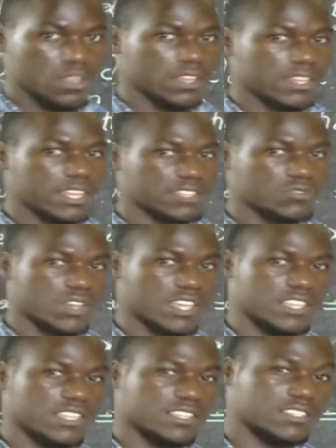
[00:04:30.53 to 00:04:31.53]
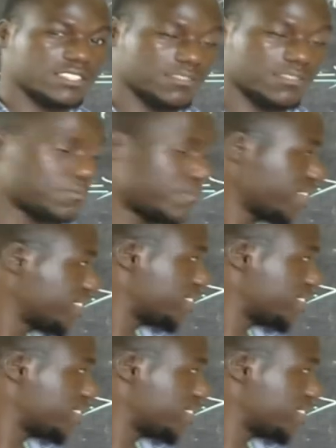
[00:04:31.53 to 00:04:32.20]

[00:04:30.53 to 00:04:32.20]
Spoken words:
That's why it must